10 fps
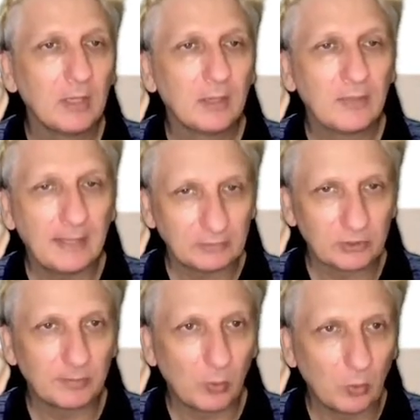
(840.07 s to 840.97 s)
that
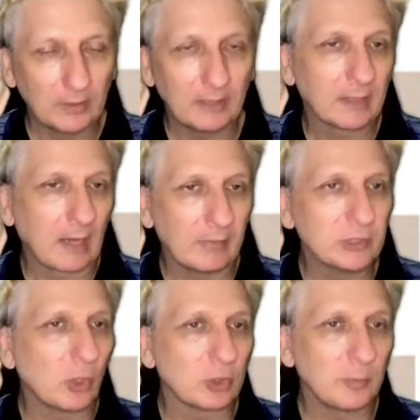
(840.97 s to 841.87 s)
support and encourage
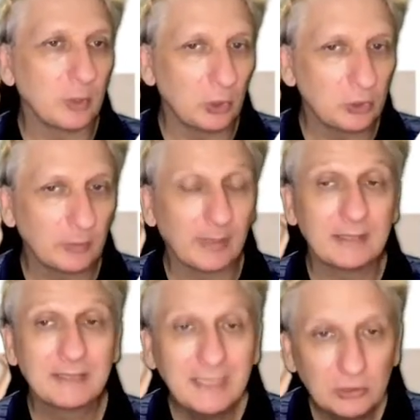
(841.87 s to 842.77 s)
entrepreneurship and
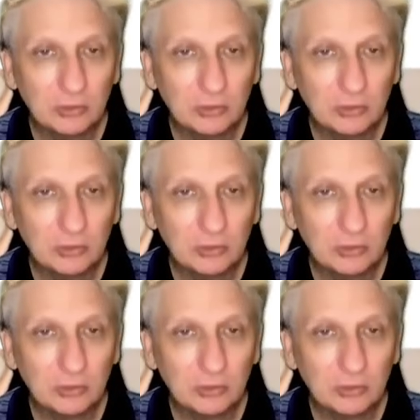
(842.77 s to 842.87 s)
teach